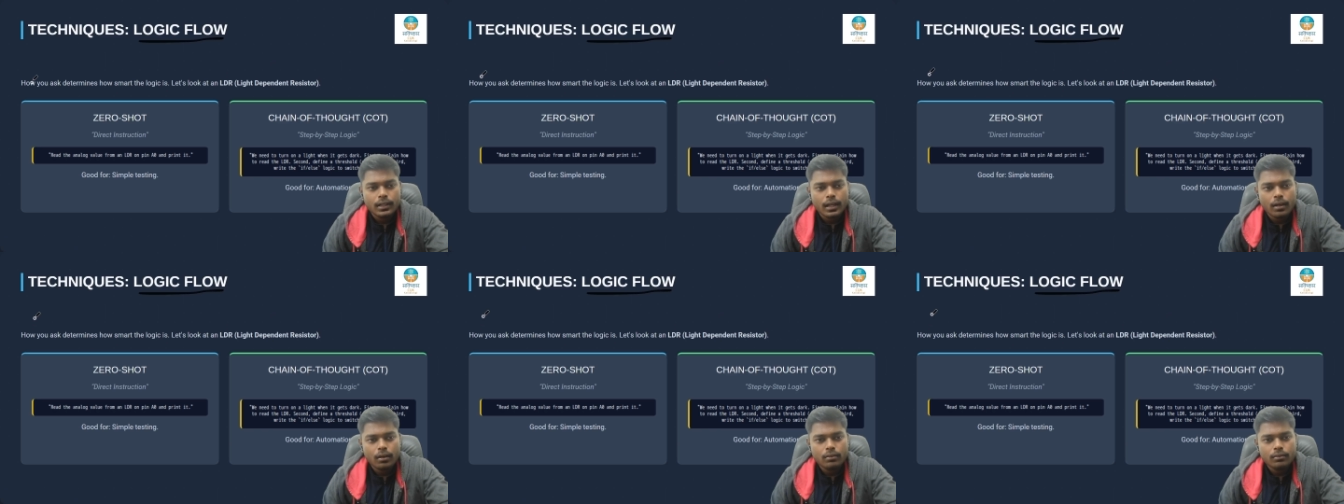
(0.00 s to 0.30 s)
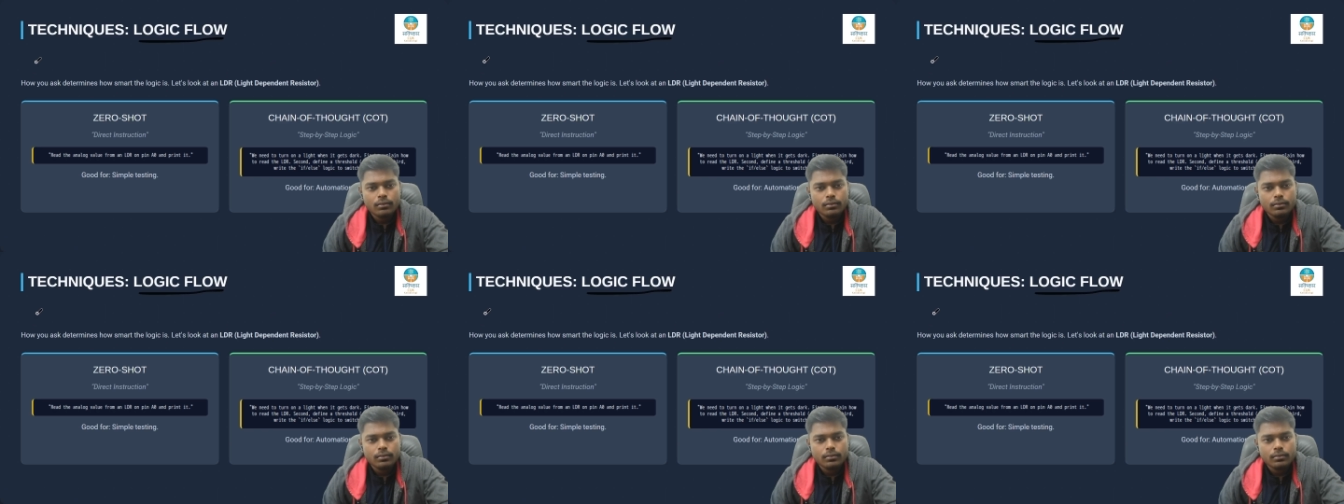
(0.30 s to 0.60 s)

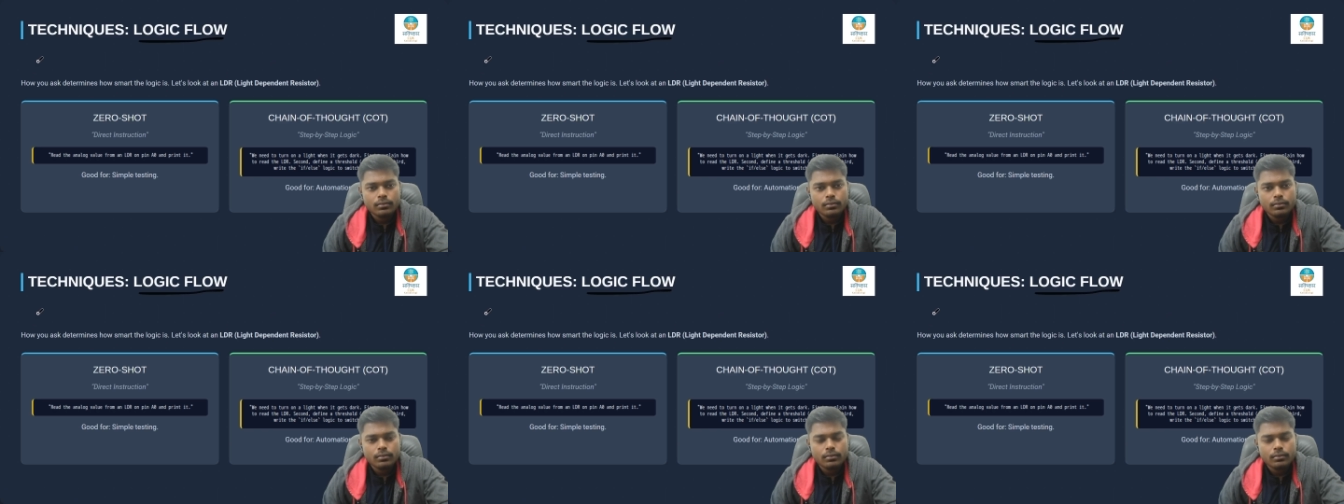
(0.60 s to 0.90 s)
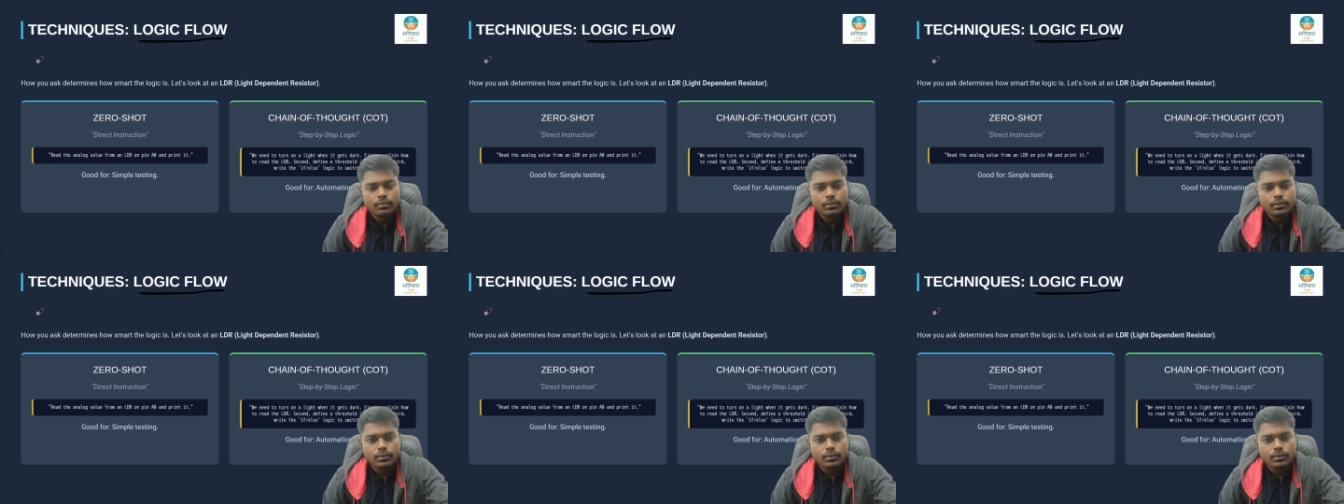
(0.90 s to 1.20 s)
Now
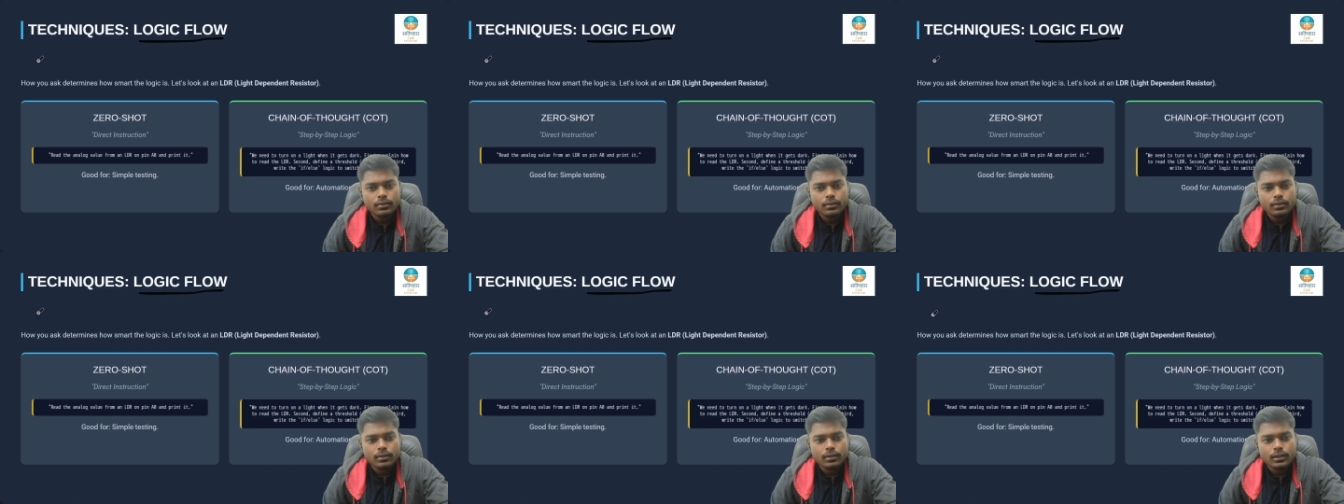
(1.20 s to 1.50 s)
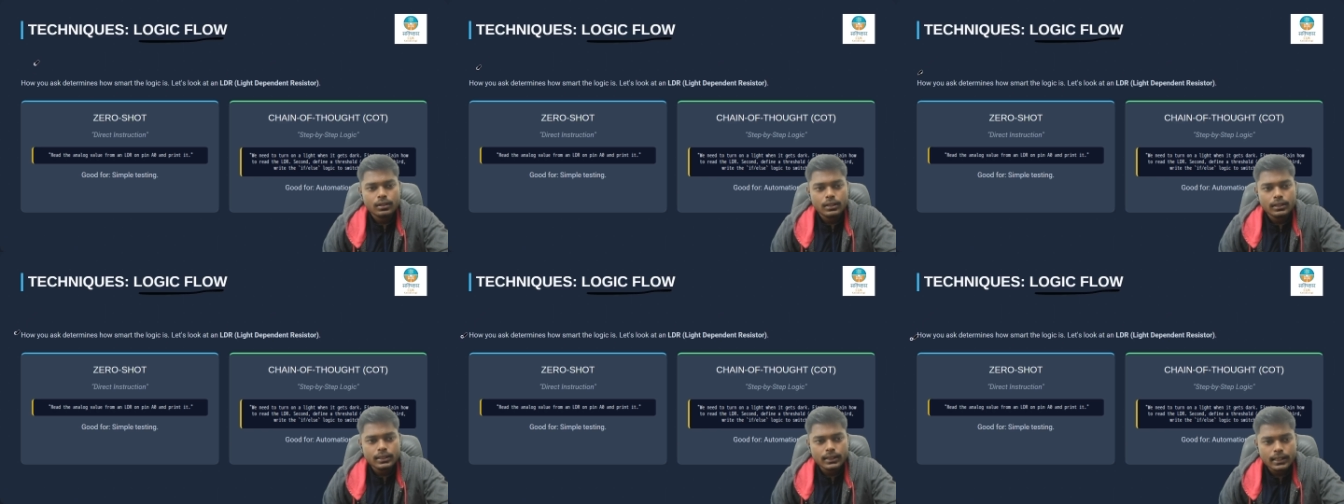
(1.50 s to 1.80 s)

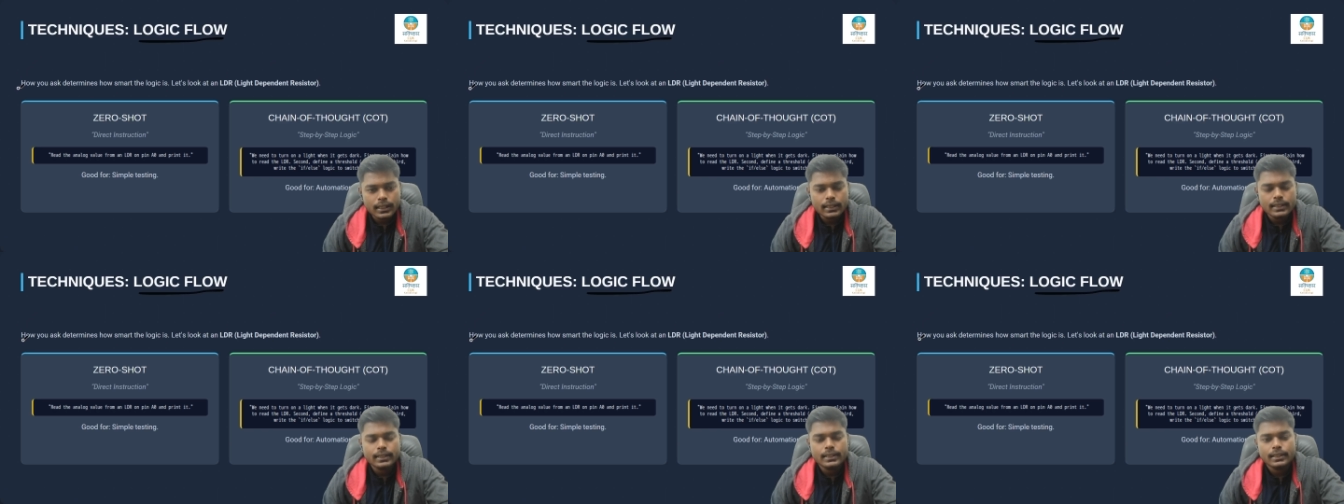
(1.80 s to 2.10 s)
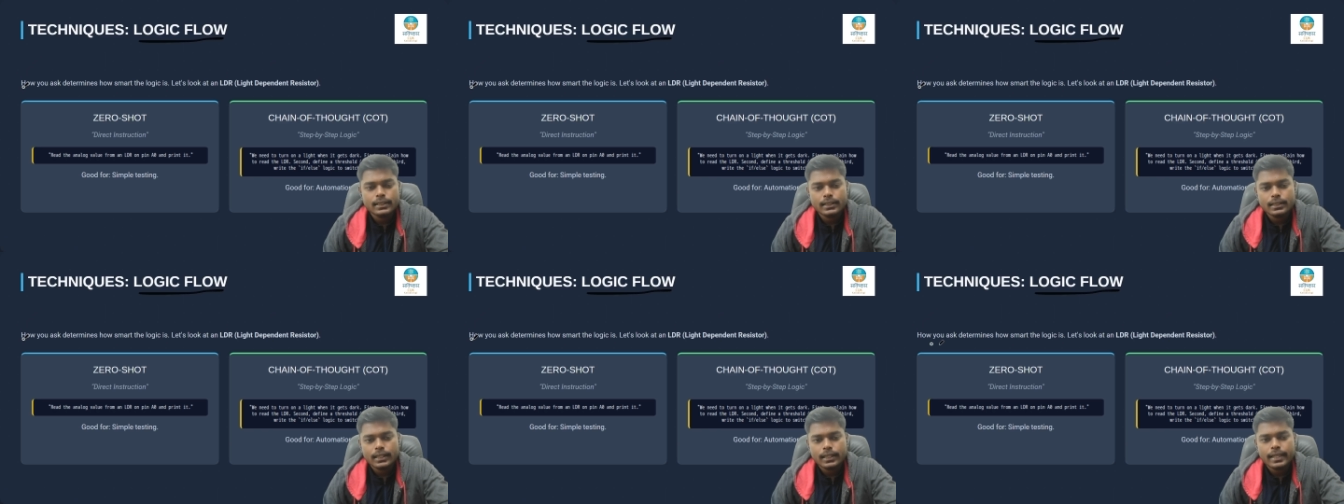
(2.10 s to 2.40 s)

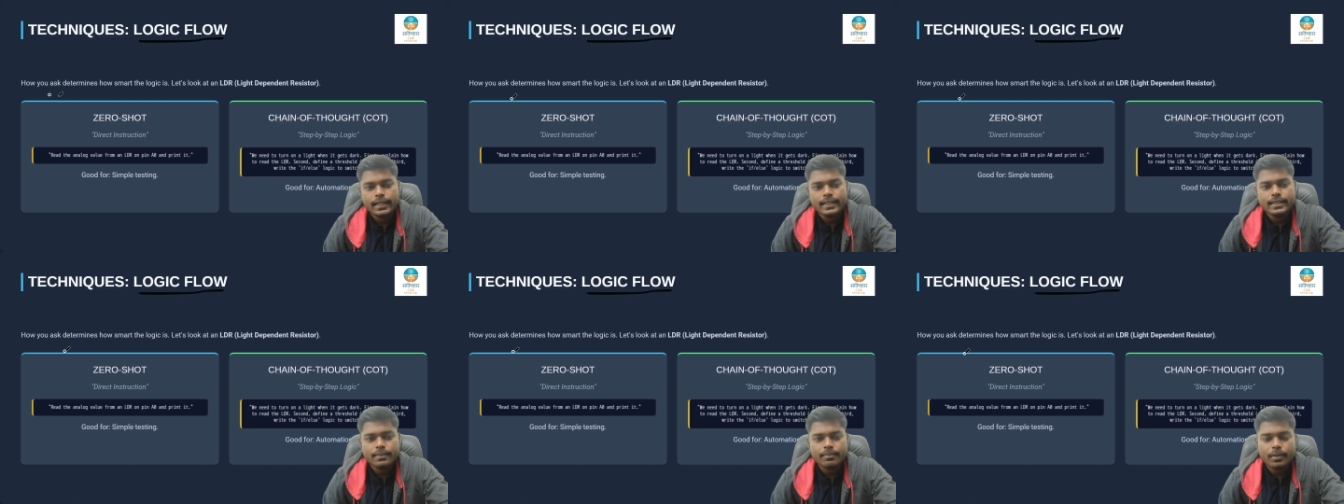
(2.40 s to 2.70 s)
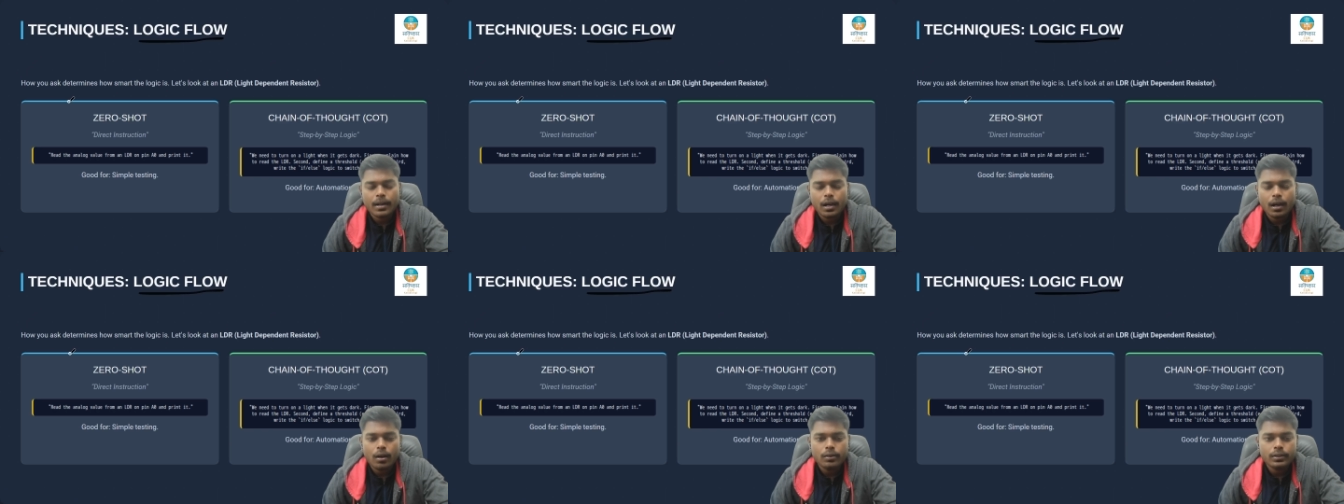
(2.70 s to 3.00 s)
this is
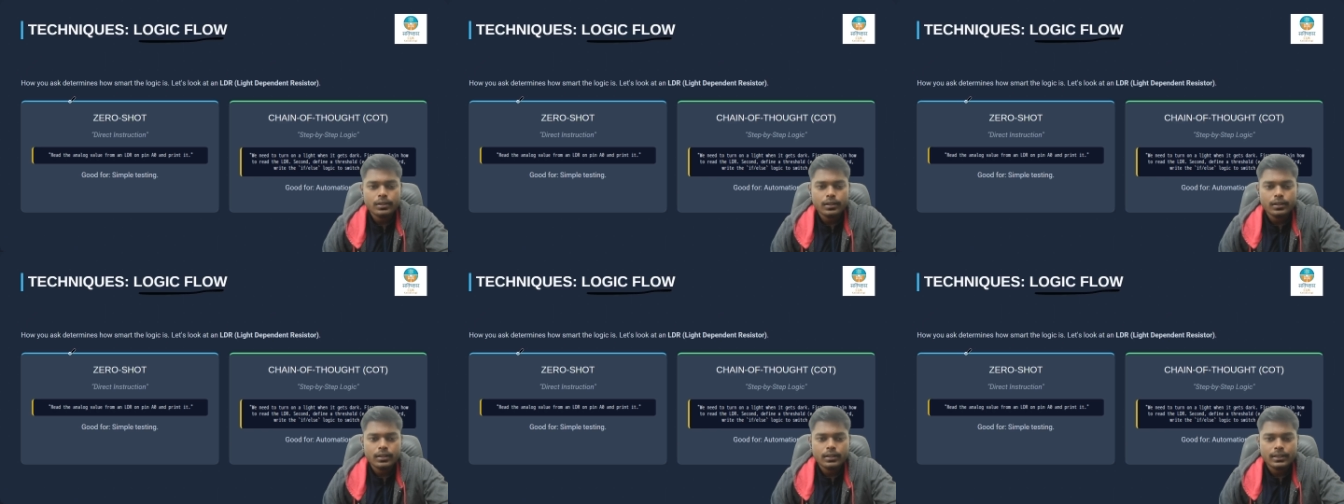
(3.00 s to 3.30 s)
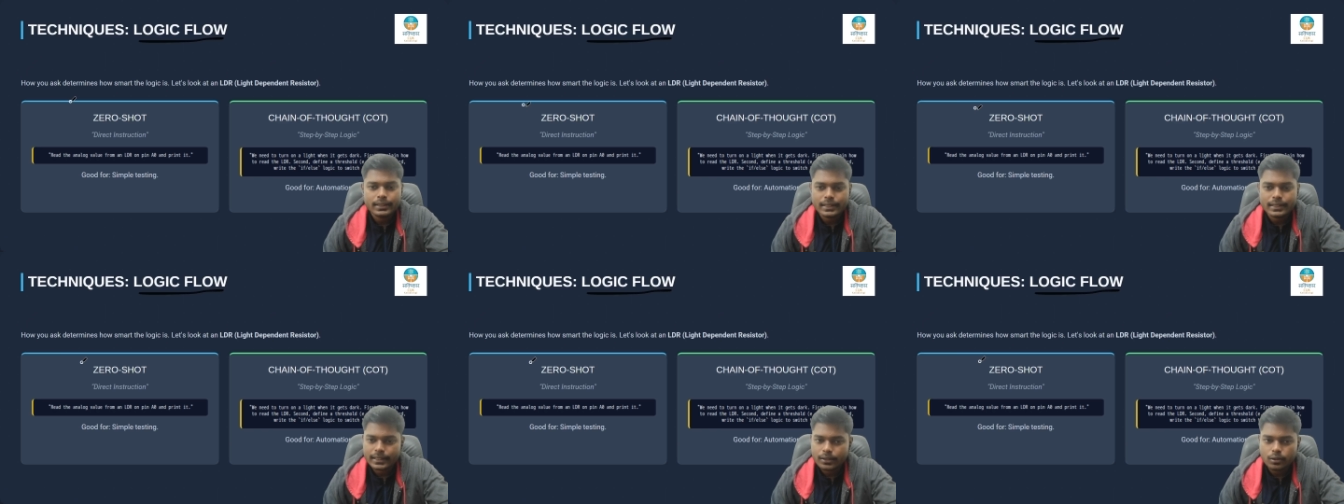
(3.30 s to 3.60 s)
about
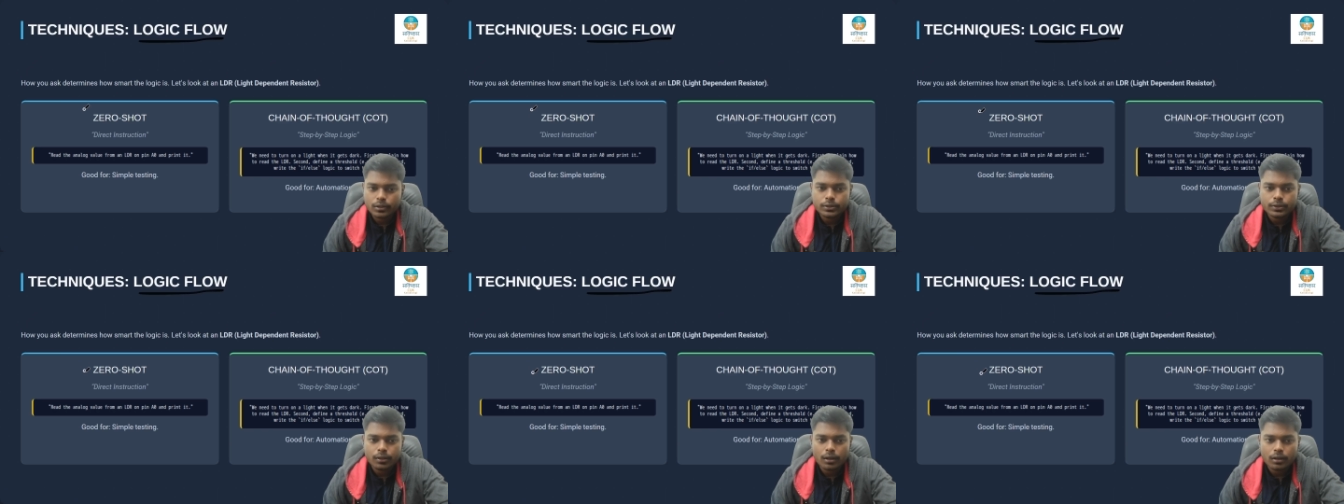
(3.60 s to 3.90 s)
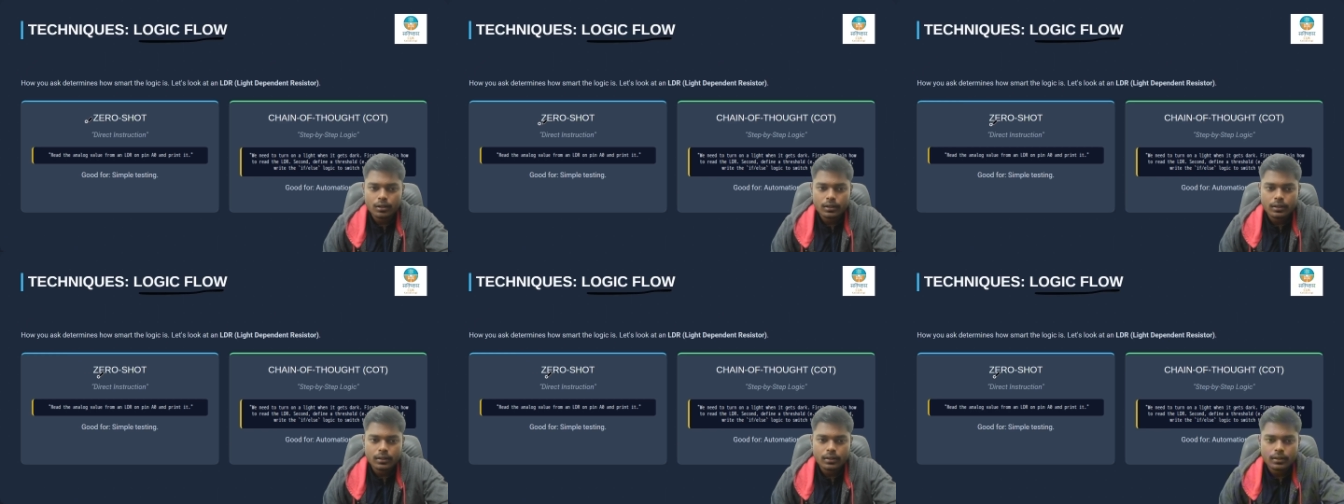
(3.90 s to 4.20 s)
zero
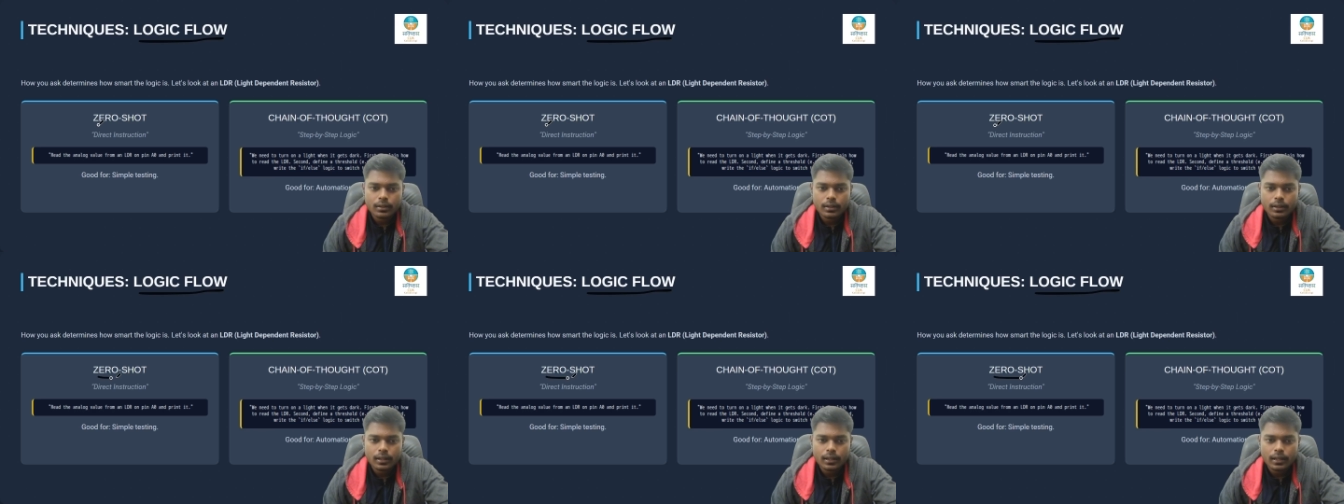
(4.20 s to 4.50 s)
sort